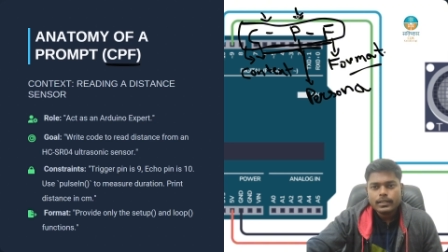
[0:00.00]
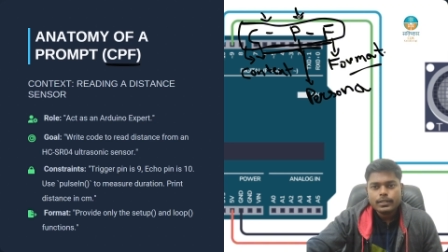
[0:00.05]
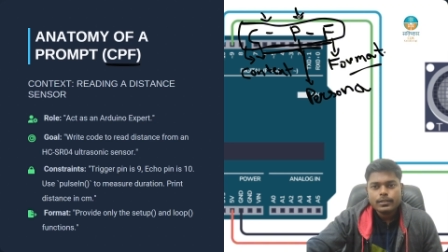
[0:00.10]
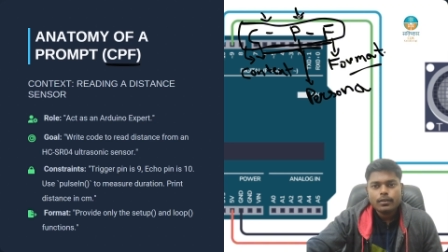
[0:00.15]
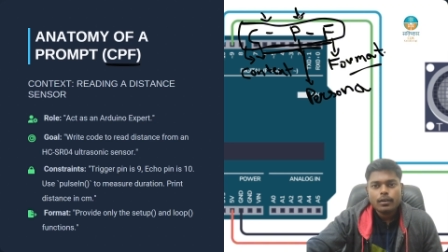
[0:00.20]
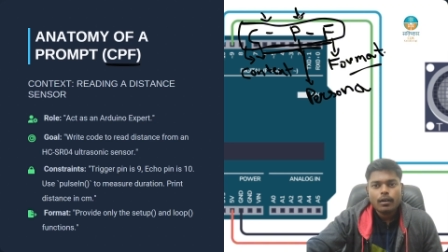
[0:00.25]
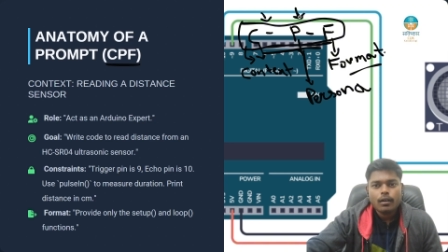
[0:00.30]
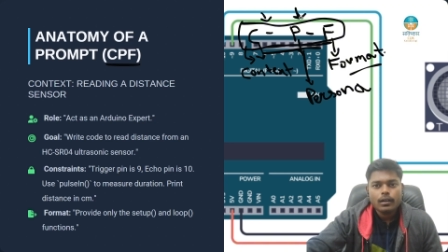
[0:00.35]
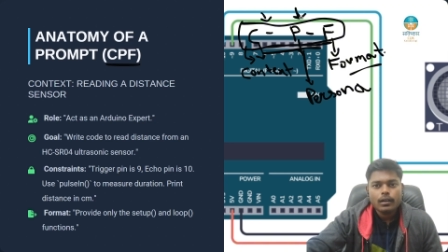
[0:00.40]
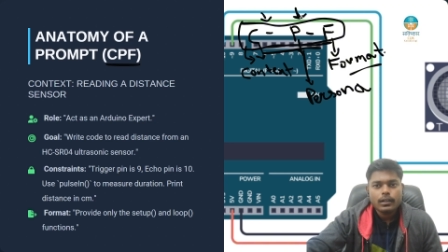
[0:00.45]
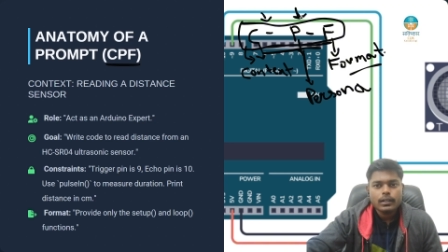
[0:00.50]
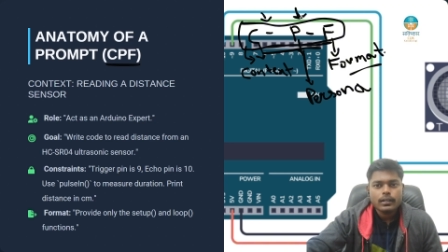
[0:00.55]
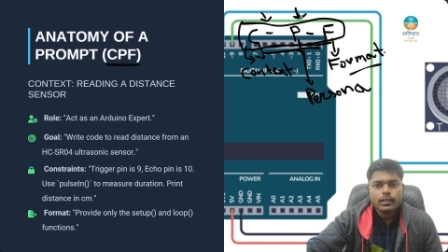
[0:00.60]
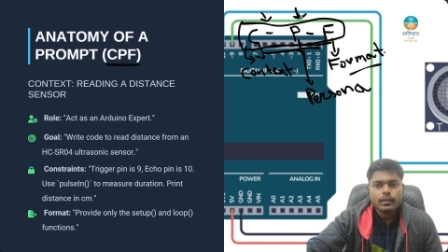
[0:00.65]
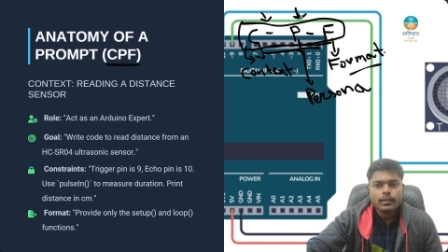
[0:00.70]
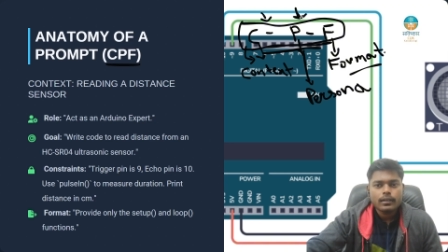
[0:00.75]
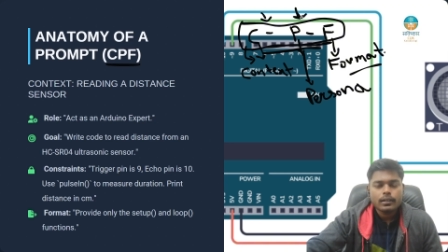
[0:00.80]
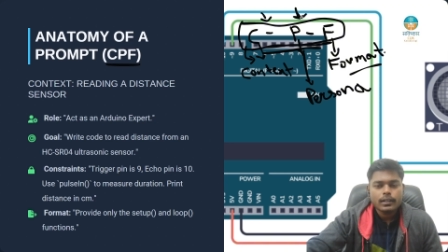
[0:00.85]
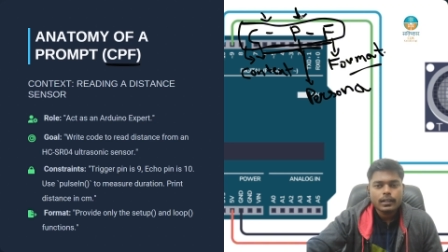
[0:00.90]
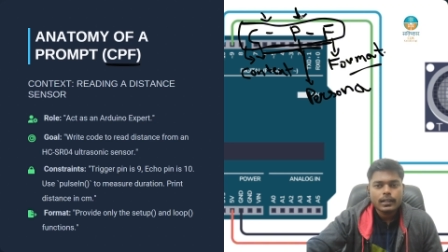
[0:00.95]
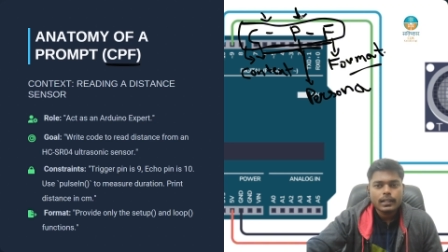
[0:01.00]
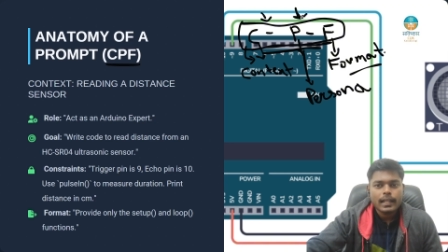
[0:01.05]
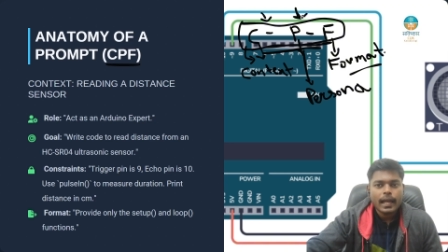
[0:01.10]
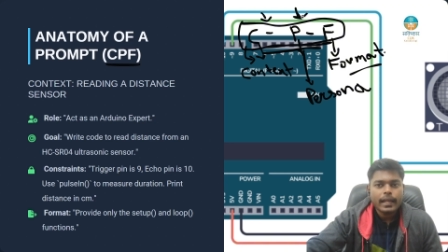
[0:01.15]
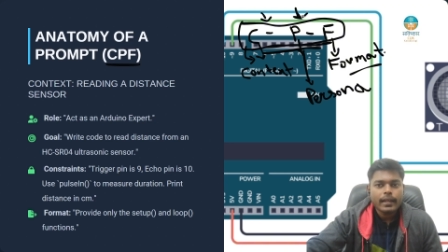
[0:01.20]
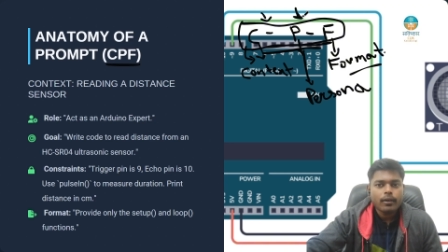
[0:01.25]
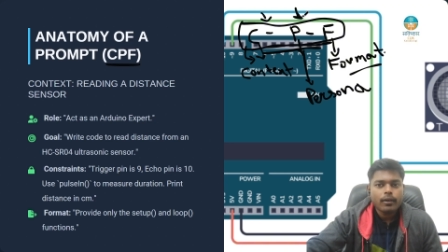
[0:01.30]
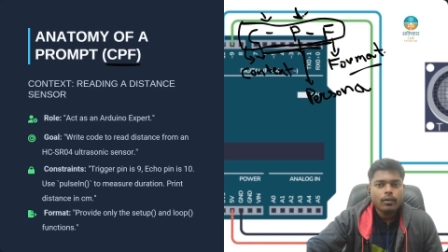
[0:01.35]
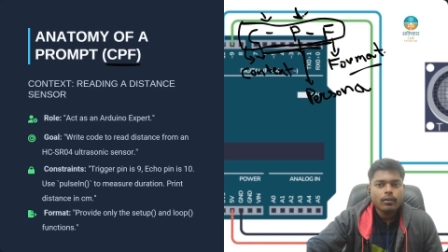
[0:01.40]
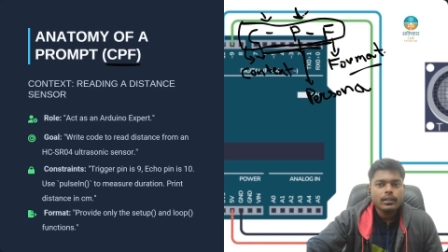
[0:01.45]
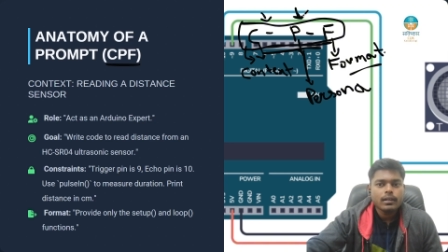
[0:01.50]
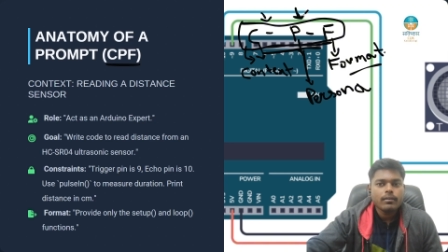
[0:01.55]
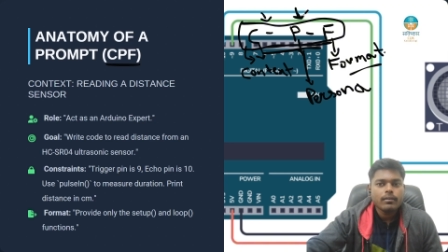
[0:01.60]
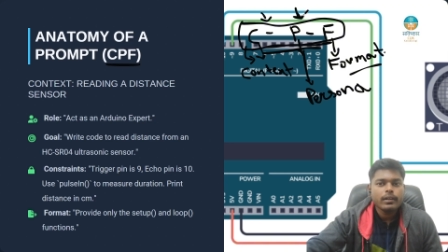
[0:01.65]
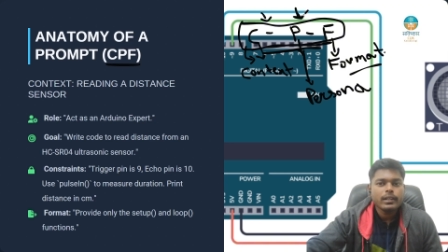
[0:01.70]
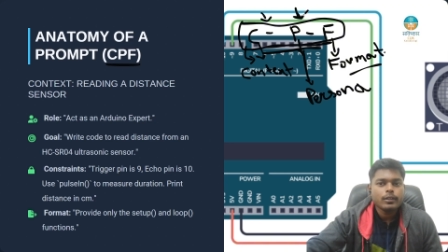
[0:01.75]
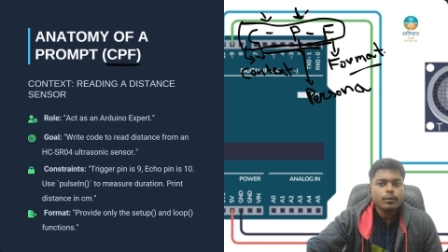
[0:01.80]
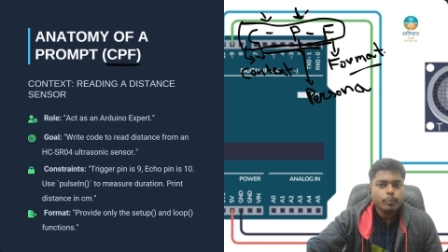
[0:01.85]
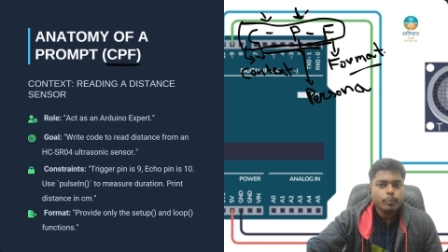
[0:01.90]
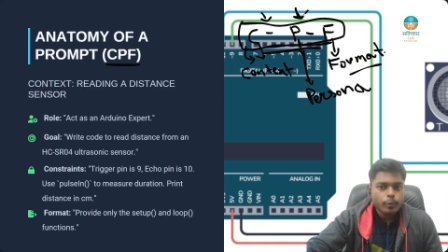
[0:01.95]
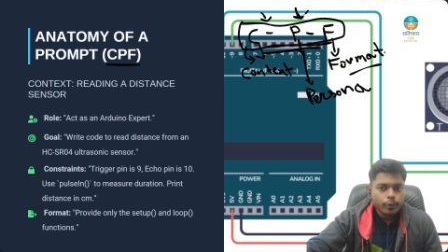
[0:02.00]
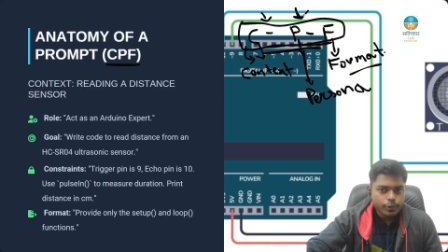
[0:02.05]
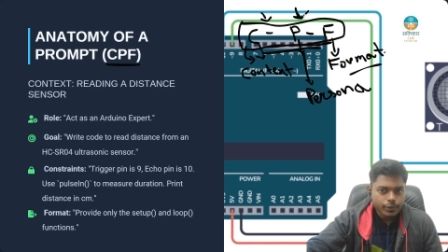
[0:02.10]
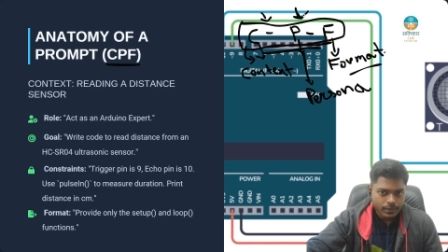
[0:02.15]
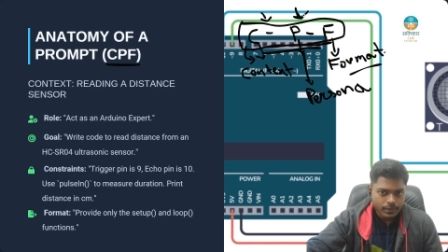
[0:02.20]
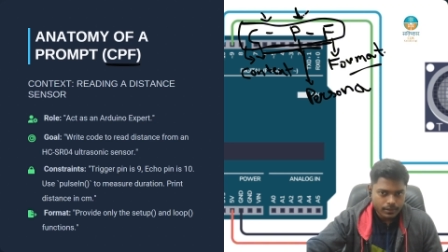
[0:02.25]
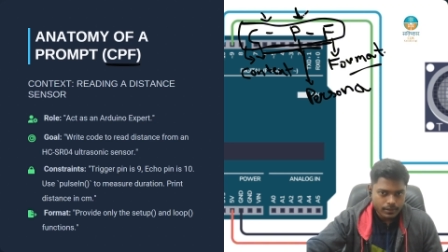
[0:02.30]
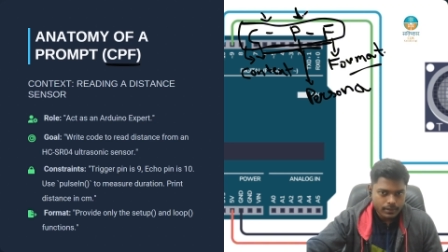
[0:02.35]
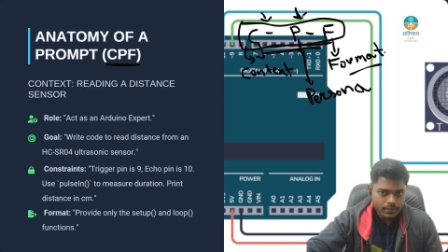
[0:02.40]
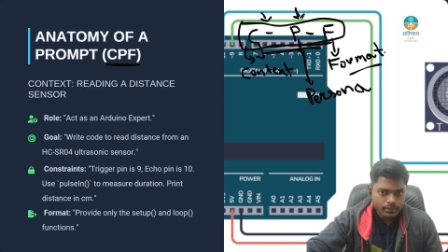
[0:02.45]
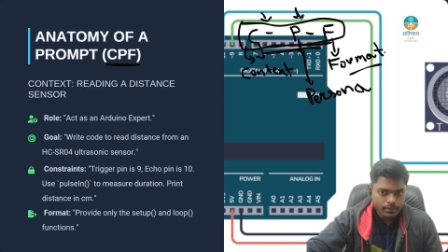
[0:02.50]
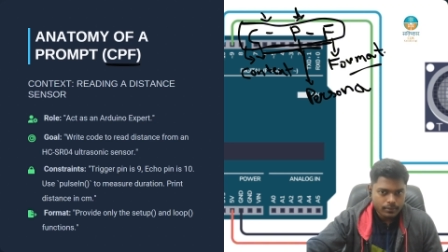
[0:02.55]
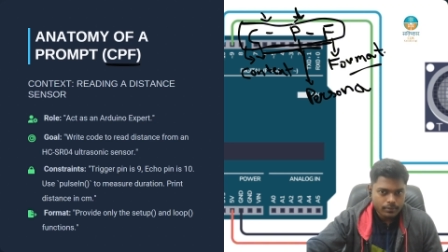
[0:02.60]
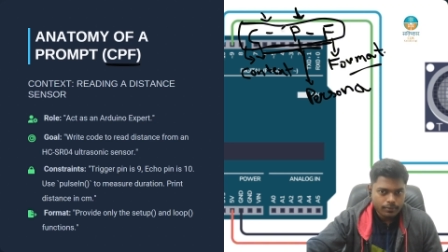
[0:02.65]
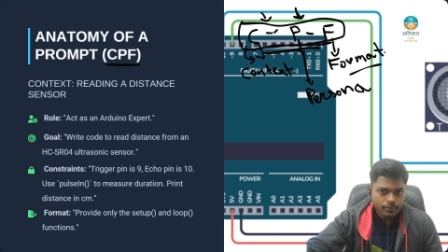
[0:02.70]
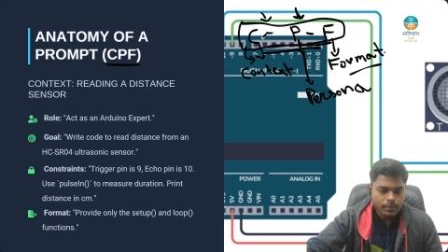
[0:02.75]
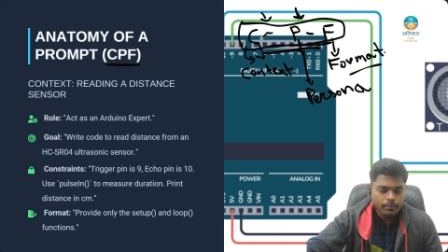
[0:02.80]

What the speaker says: must not rely on our emotions.